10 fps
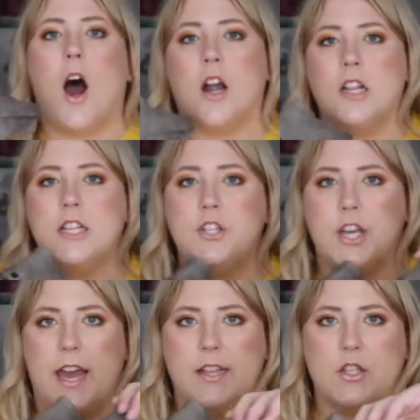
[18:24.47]
are
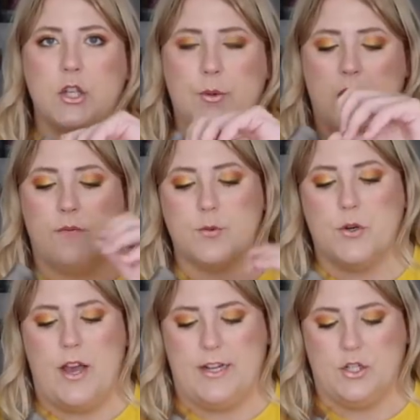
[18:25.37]
legit, super
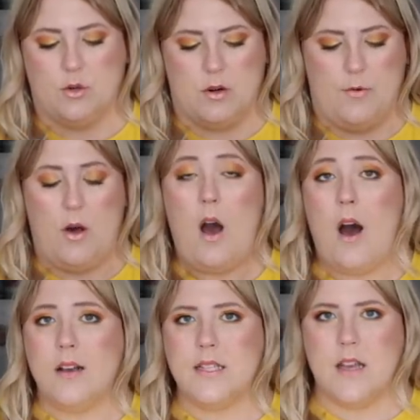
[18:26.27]
comfortable and adorable.
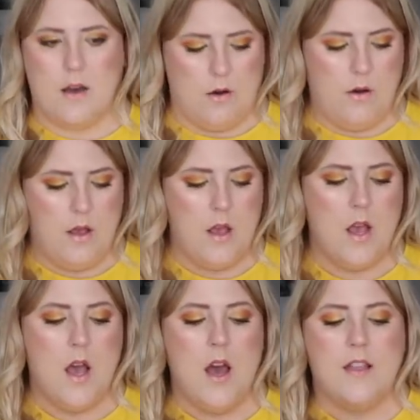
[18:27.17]
Also,
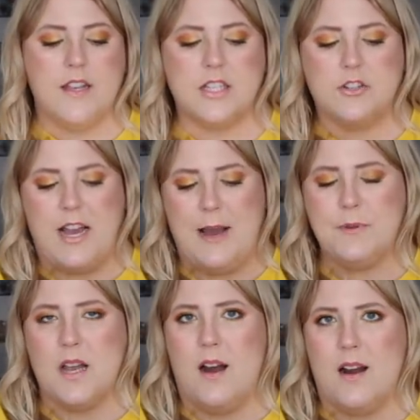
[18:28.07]
the
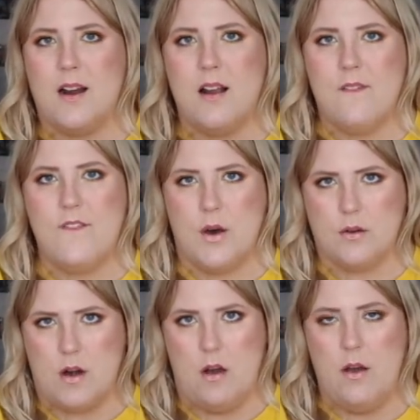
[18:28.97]
straps are
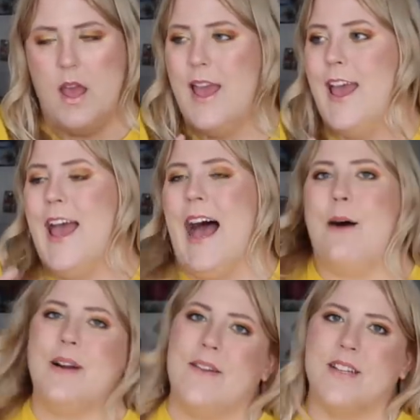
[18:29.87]
Velcro.
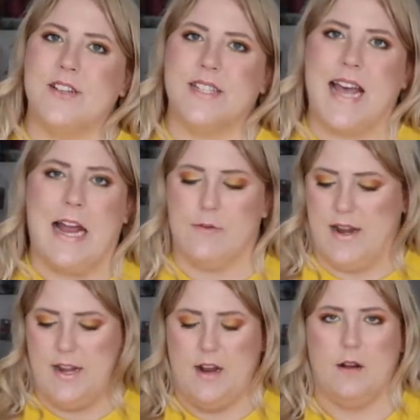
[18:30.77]
I wanna have a little side
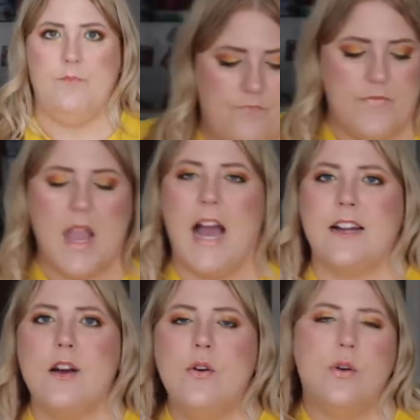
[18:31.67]
rant here. I
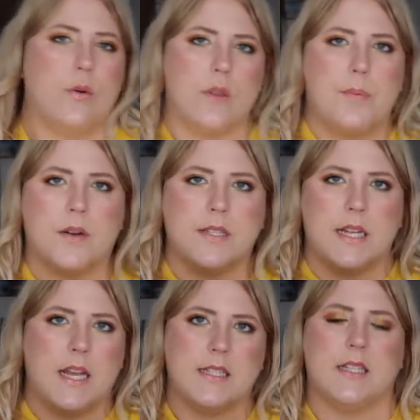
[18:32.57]
don't know who the
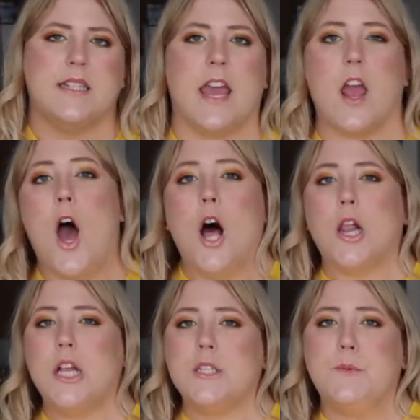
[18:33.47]
person is that's like,
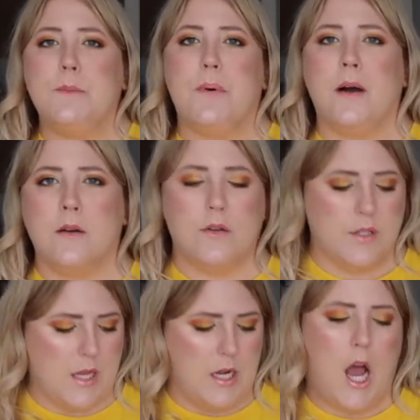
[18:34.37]
let's put
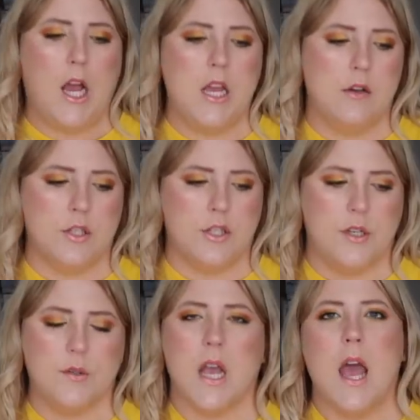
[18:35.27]
buckles on high heel
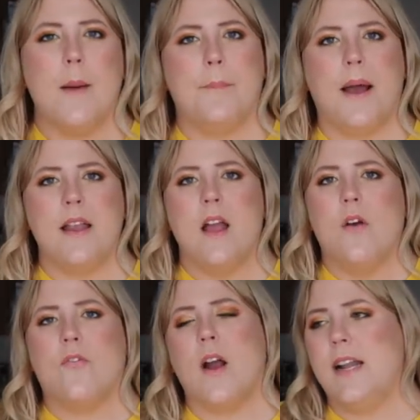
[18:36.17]
shoes. But
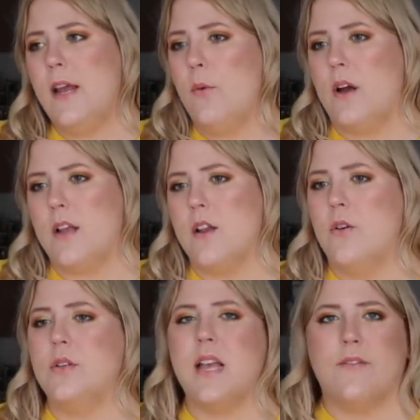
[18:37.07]
for anyone
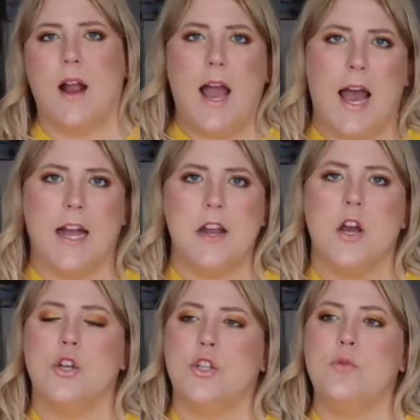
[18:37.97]
who's ever had
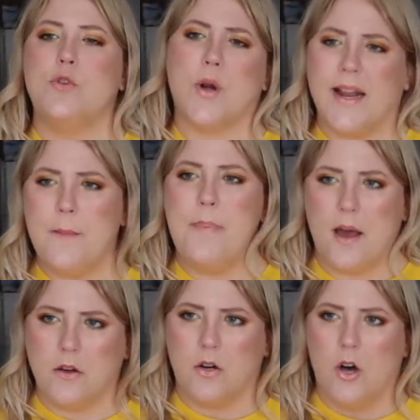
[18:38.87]
to try to
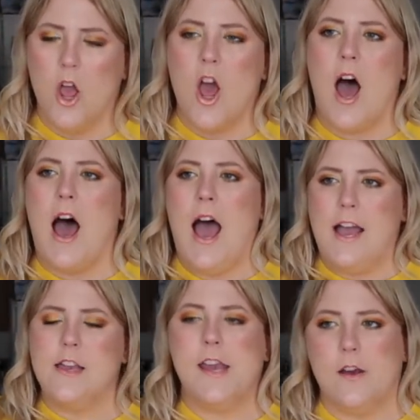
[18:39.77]
buckle a
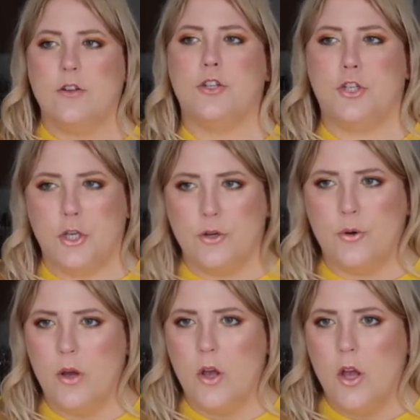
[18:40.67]
high heel
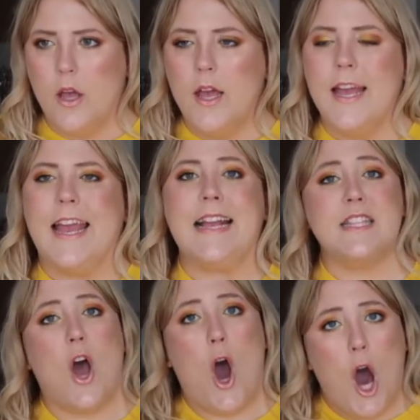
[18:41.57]
shoe,
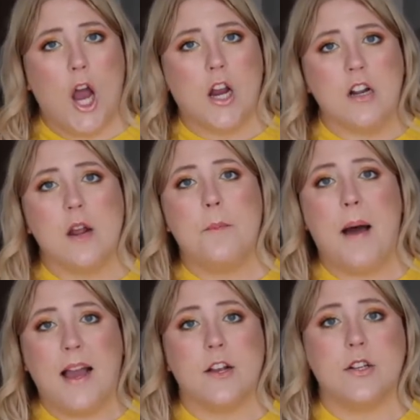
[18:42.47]
it's hard
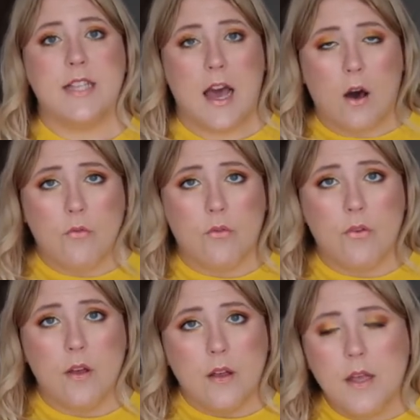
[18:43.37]
by
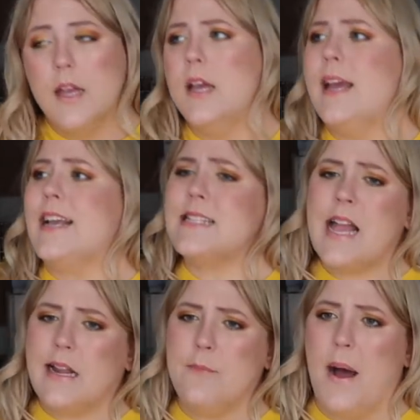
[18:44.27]
yourself. It's
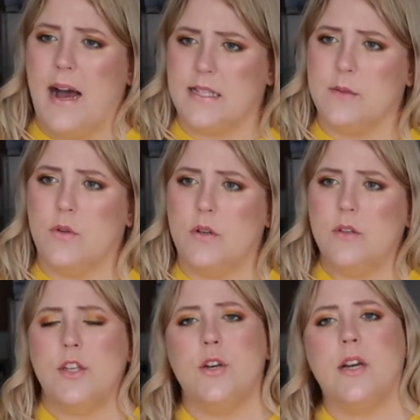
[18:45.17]
not
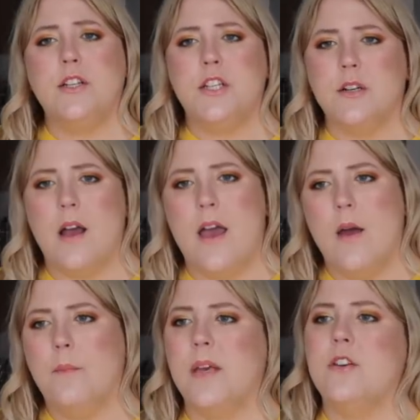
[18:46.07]
impossible, you can do
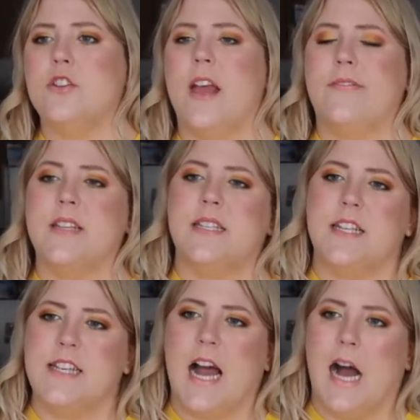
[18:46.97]
it, but usually have to
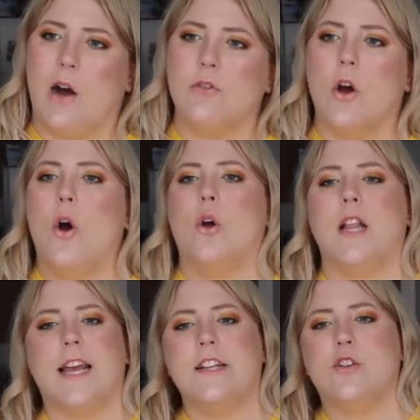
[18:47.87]
sit down or
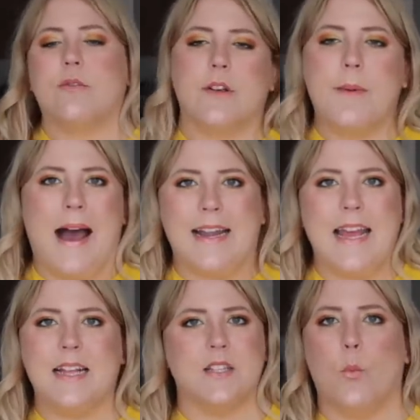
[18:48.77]
like contort your
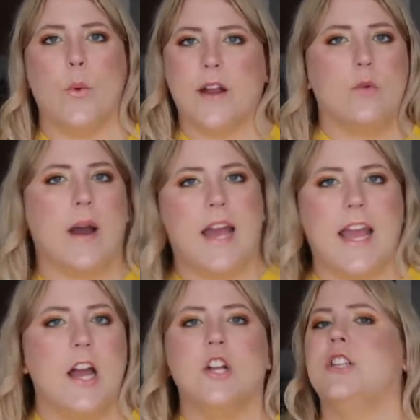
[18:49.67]
body in some weird
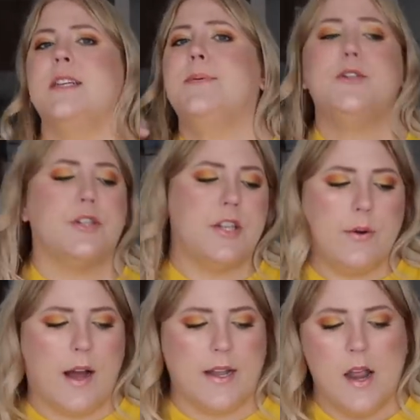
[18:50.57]
way just to put your
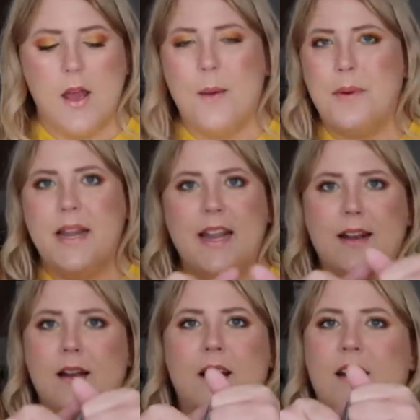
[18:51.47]
shoe on. But
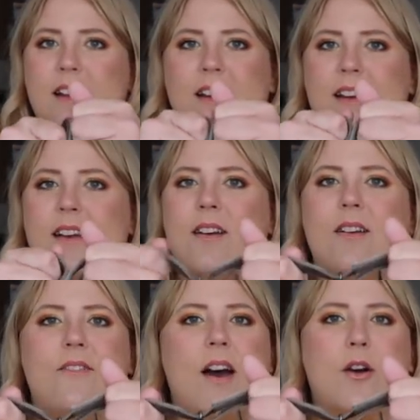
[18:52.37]
here,
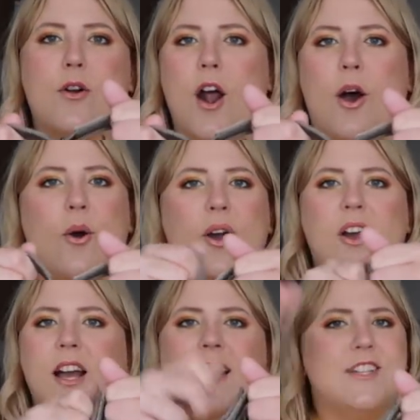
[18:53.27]
Velcro,
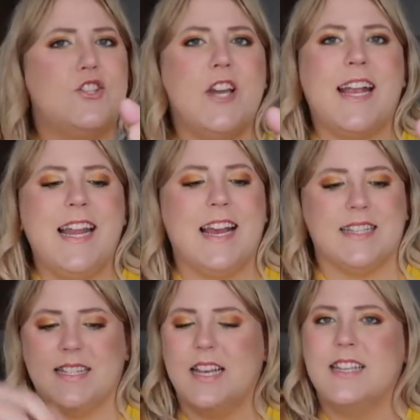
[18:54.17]
it's
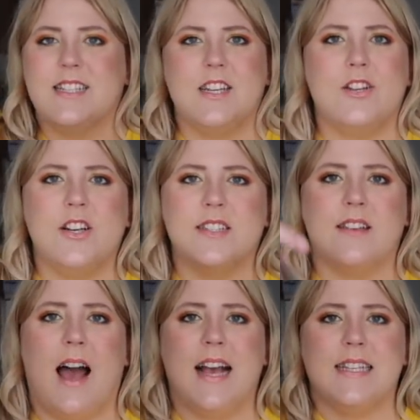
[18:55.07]
genius. Still looks
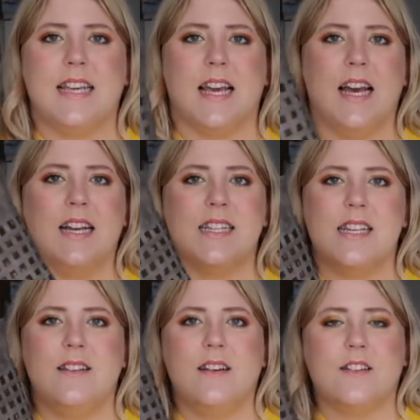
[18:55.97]
classy,
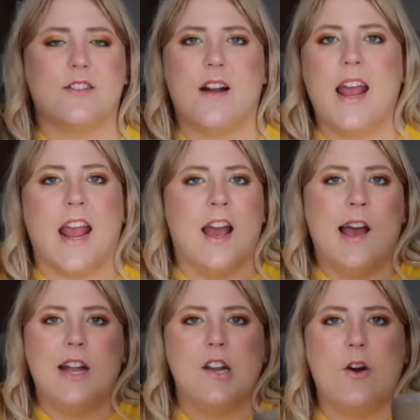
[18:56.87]
still looks great.
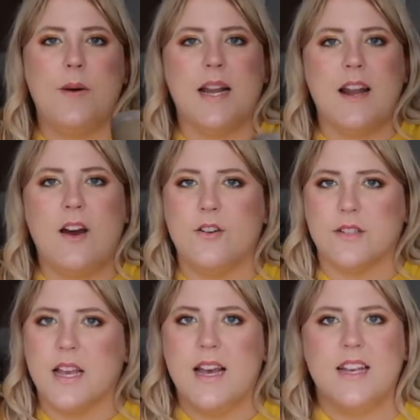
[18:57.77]
Nobody
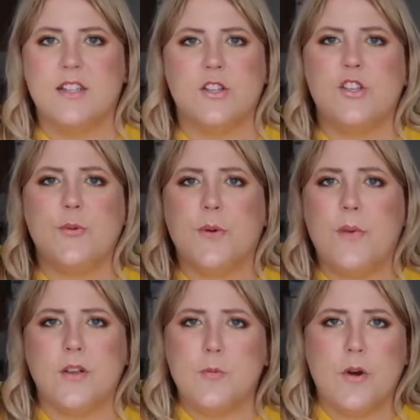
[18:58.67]
knows, super
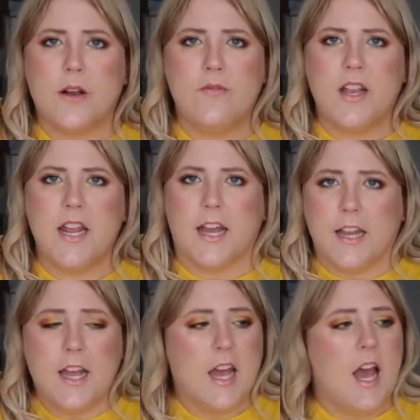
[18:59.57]
much more convenient.
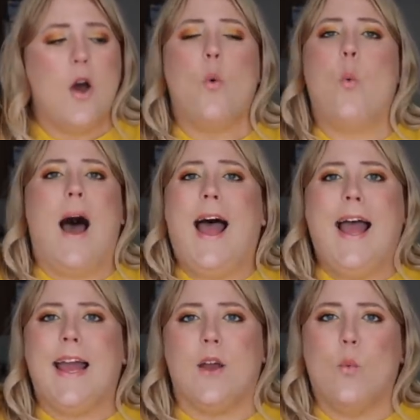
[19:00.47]

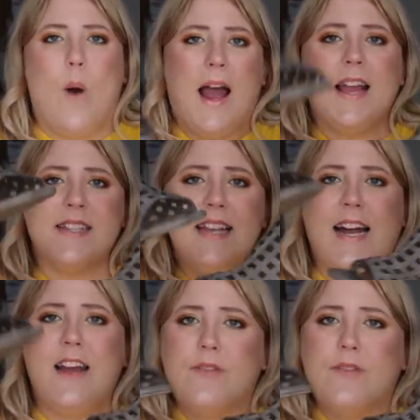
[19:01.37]
Why is not